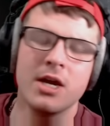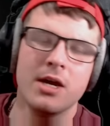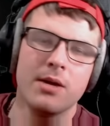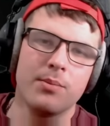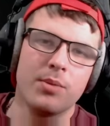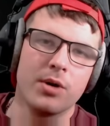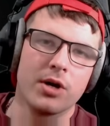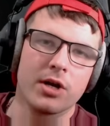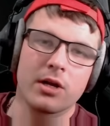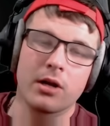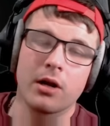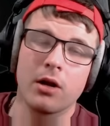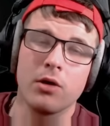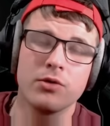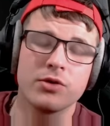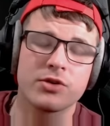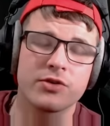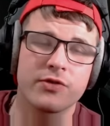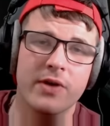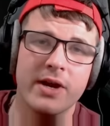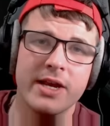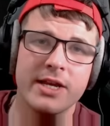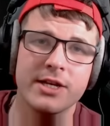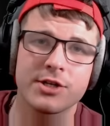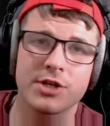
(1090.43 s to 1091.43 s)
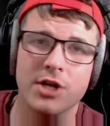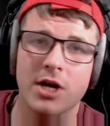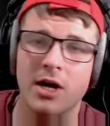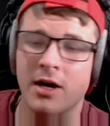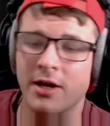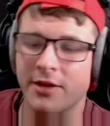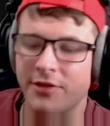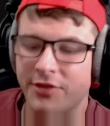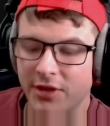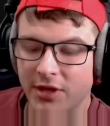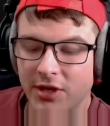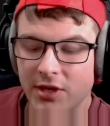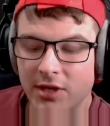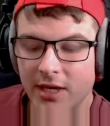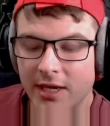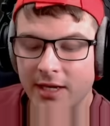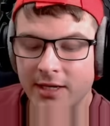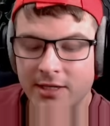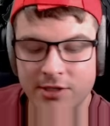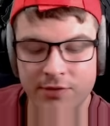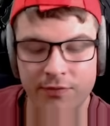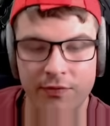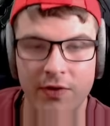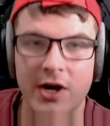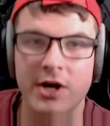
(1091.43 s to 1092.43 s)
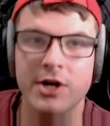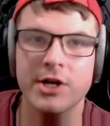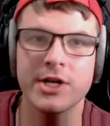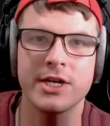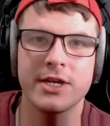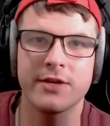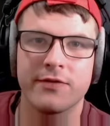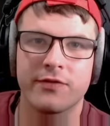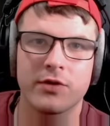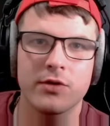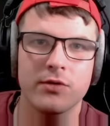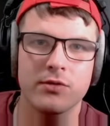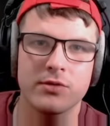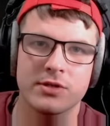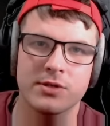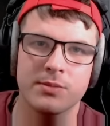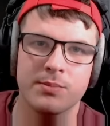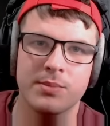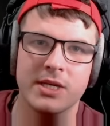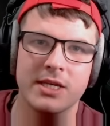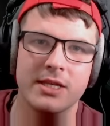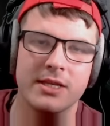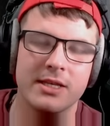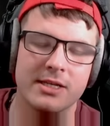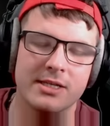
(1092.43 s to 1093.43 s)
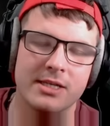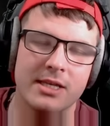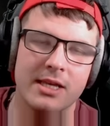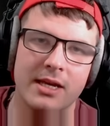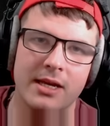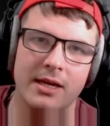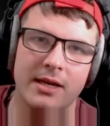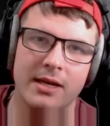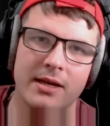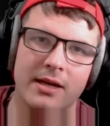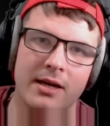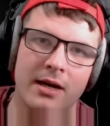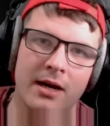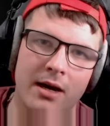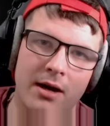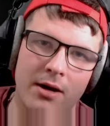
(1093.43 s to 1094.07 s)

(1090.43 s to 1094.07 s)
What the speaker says: But close range, I think it's very difficult to beat this thing